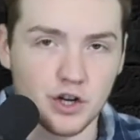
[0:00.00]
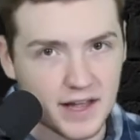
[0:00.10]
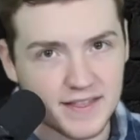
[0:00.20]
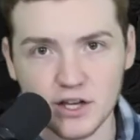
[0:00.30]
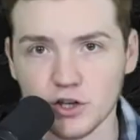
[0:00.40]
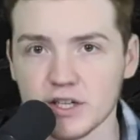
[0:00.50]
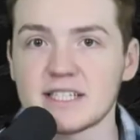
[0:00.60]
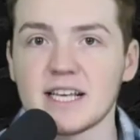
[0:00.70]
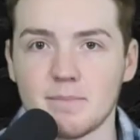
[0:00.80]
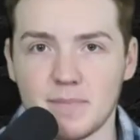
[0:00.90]
I think you're going to
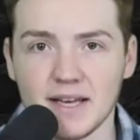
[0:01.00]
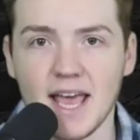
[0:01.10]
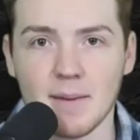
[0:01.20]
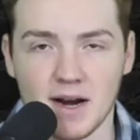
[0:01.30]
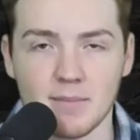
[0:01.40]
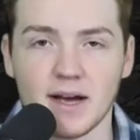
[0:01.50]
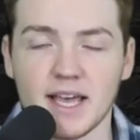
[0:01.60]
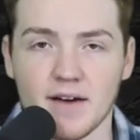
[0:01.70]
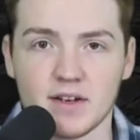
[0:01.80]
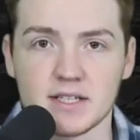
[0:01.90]
see a big game out of Mike
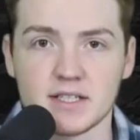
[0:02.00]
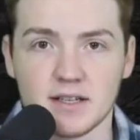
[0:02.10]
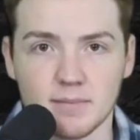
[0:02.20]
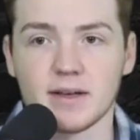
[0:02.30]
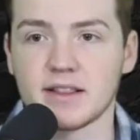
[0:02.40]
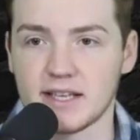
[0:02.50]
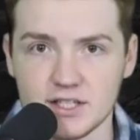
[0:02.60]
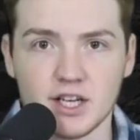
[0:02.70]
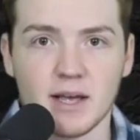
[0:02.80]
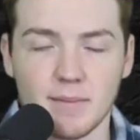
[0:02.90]
Evans. He's
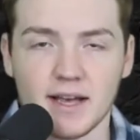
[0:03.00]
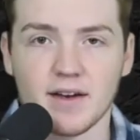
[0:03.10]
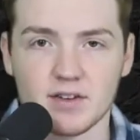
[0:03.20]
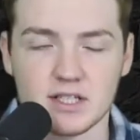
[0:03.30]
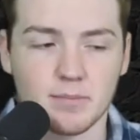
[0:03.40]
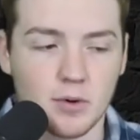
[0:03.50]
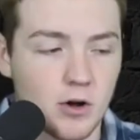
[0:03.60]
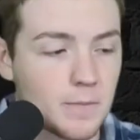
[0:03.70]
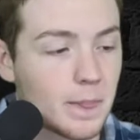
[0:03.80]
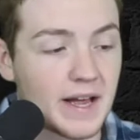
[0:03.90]
going to get Mike Evans the
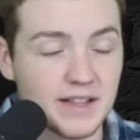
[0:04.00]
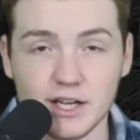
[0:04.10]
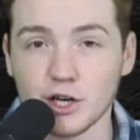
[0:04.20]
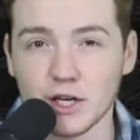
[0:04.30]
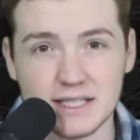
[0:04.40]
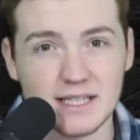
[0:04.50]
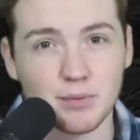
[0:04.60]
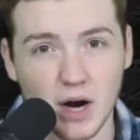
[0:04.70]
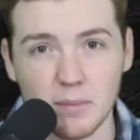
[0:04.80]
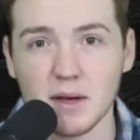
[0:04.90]
ball. I think you're going to see
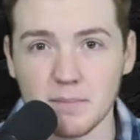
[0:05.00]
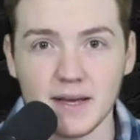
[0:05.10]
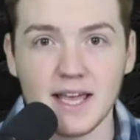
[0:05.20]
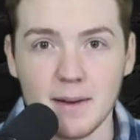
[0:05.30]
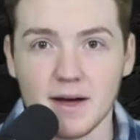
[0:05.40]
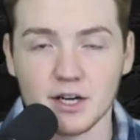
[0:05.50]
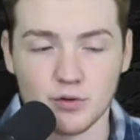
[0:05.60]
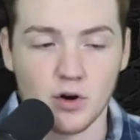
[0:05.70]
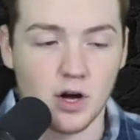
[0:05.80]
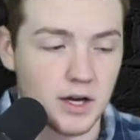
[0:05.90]
probably a big game out of
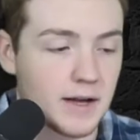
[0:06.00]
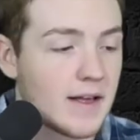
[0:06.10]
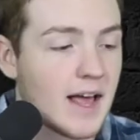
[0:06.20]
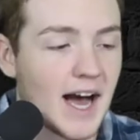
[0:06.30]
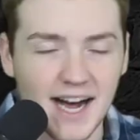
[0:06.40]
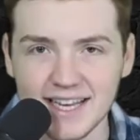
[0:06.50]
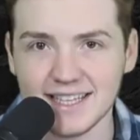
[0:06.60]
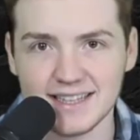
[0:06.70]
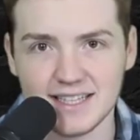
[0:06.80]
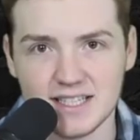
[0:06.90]
Gronk. I
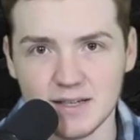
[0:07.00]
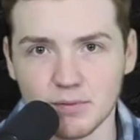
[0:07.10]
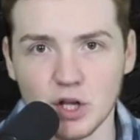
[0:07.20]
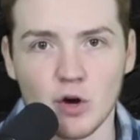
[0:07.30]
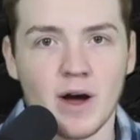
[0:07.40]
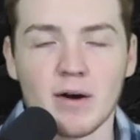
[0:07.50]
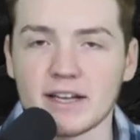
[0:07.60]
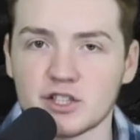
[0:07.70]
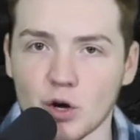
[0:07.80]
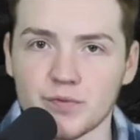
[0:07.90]
think this is a blowout. I
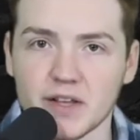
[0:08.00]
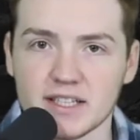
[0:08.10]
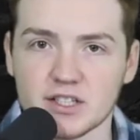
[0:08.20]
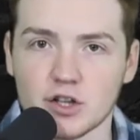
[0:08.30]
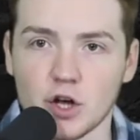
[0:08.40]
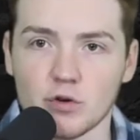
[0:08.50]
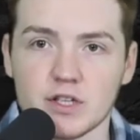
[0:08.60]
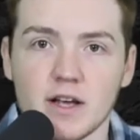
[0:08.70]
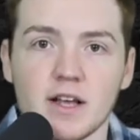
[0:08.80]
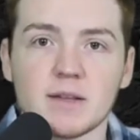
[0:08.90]
don't think it's close.
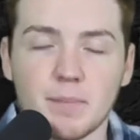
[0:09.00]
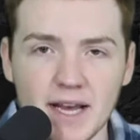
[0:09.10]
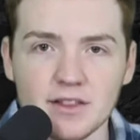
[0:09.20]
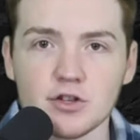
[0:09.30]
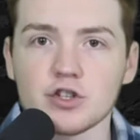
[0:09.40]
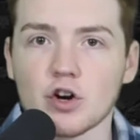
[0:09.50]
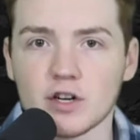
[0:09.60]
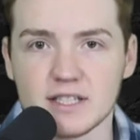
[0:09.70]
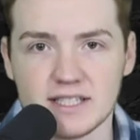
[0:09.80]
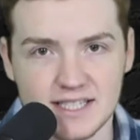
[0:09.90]
The Panthers are
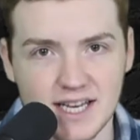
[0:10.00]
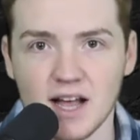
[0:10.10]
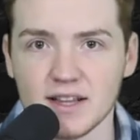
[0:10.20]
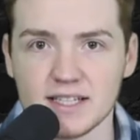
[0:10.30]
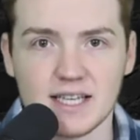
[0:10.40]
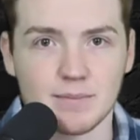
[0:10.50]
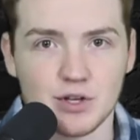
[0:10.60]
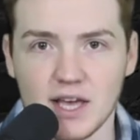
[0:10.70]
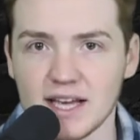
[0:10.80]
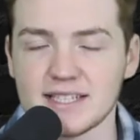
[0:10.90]
a solid team. You
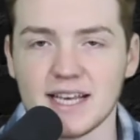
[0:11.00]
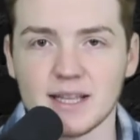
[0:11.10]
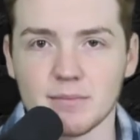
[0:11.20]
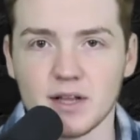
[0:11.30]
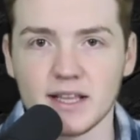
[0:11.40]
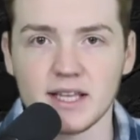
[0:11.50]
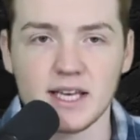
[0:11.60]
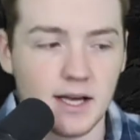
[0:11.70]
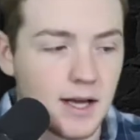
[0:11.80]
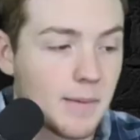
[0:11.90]
can't take them
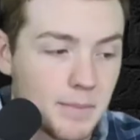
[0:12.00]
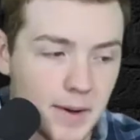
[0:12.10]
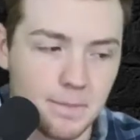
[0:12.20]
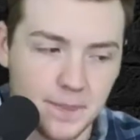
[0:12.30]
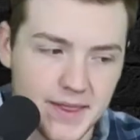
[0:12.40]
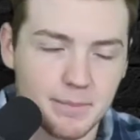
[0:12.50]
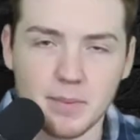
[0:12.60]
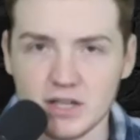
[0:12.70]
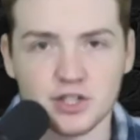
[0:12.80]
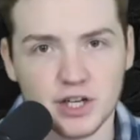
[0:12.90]
lightly, but the
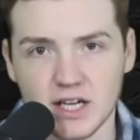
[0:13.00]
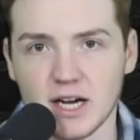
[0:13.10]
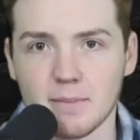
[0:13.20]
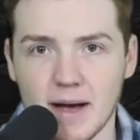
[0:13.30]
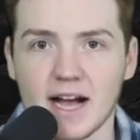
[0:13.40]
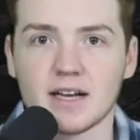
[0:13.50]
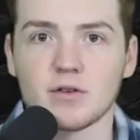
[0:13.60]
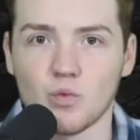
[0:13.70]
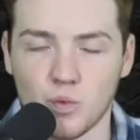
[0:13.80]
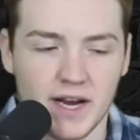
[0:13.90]
Bucs are going to come back,
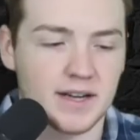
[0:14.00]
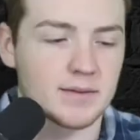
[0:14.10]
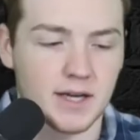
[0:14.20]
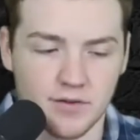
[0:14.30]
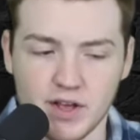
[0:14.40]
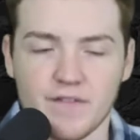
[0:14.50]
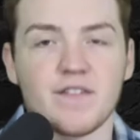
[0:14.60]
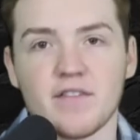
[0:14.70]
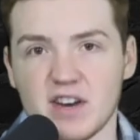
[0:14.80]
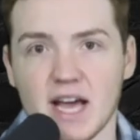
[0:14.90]
win, cover that
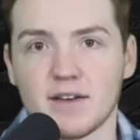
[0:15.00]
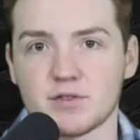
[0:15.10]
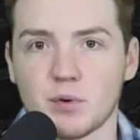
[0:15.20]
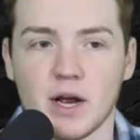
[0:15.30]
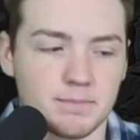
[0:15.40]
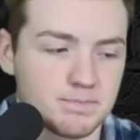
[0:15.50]
5.5 spread.